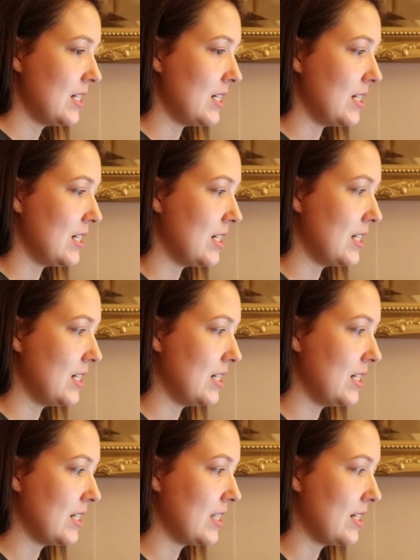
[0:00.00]

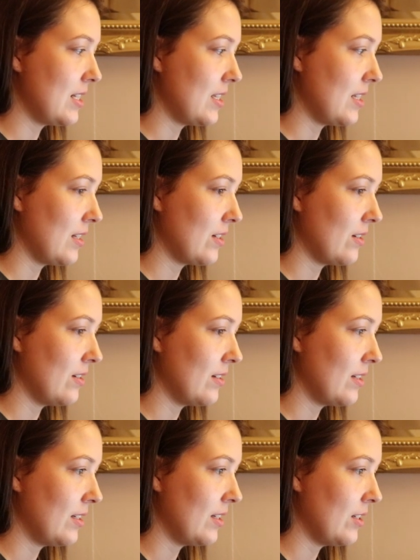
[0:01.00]
Oh, this is such a hard
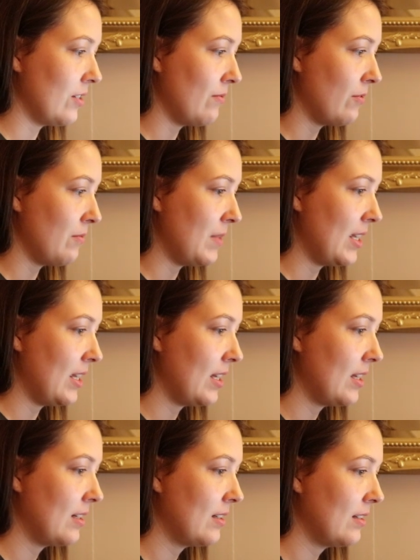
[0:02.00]
decision for
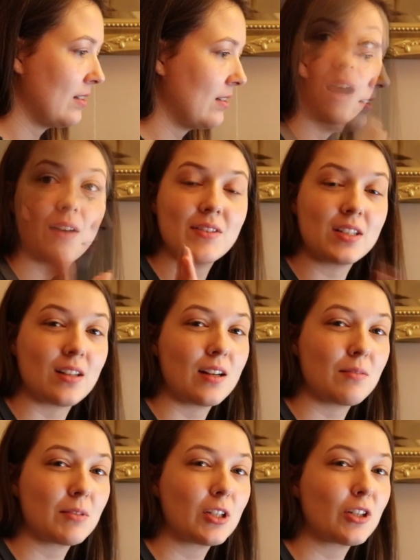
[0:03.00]
me. I've
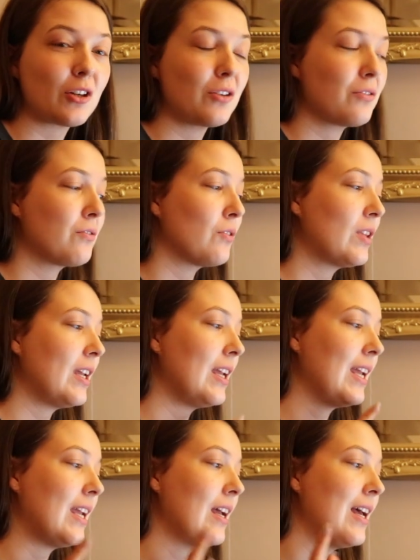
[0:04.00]
said I'm going to go for
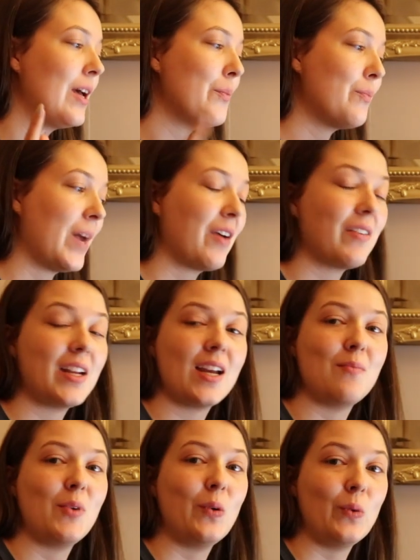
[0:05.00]
the Barry
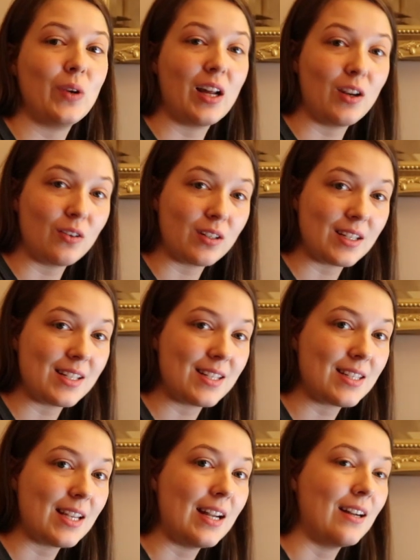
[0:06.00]
M All Night Long
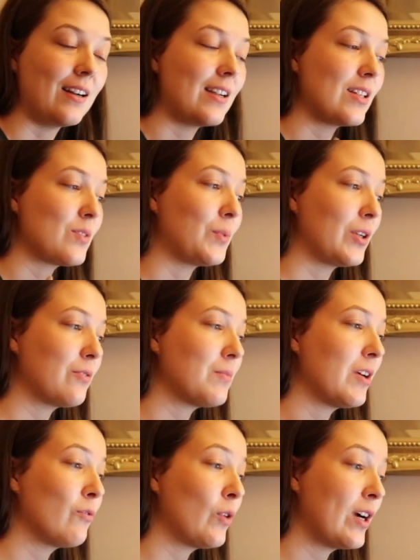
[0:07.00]
Concealer. It's one of
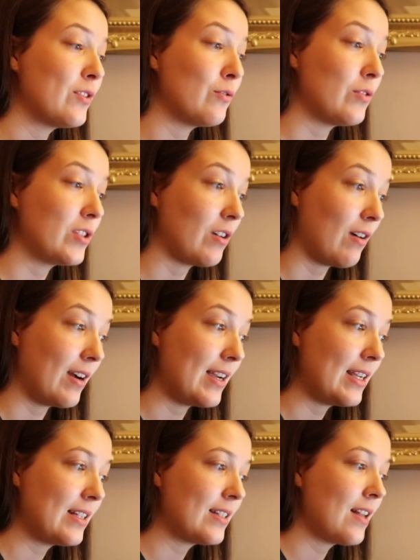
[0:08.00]
my rival
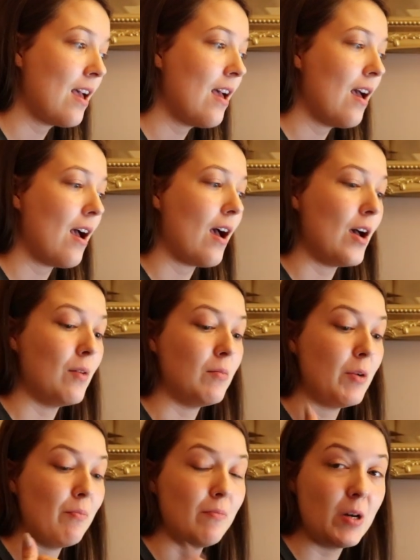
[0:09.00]
dyes.
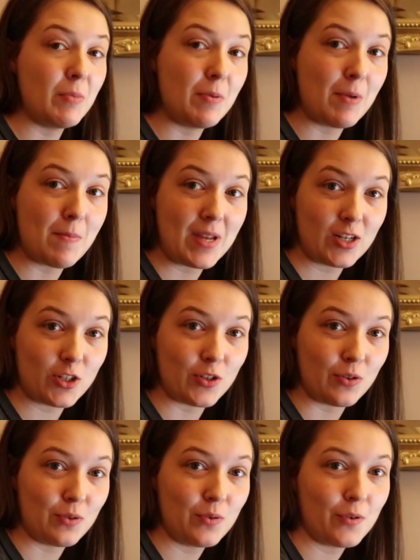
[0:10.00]
Mama
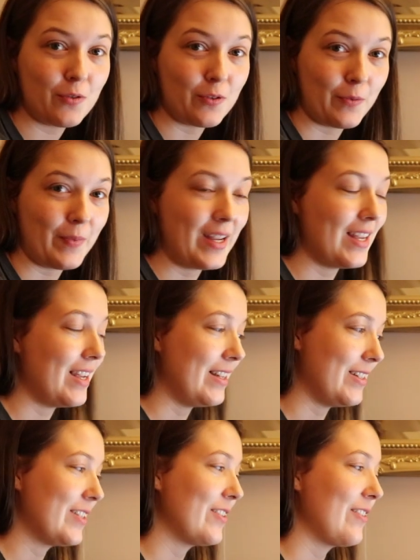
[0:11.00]
Mitchell from
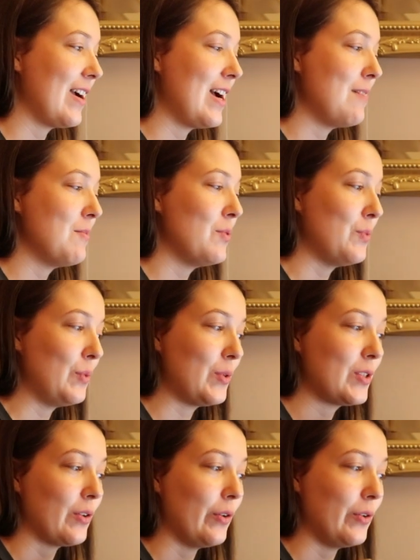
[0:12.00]
Instagram
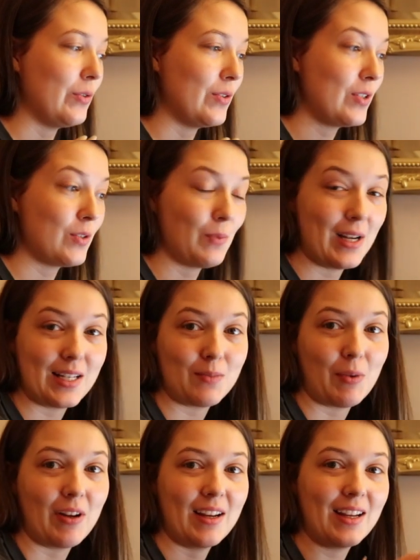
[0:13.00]
also swears
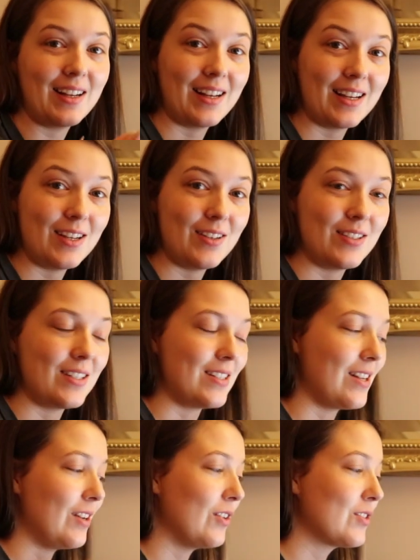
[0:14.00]
by it, and he uses
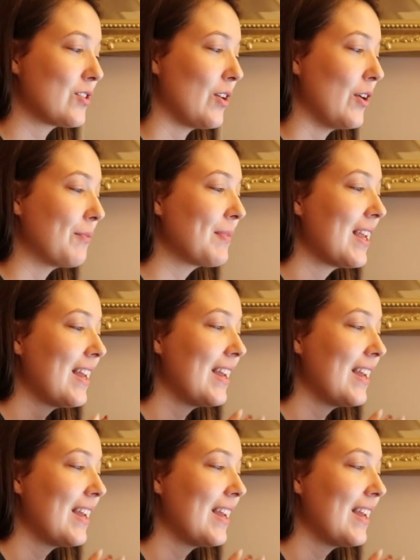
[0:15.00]
it a lot. So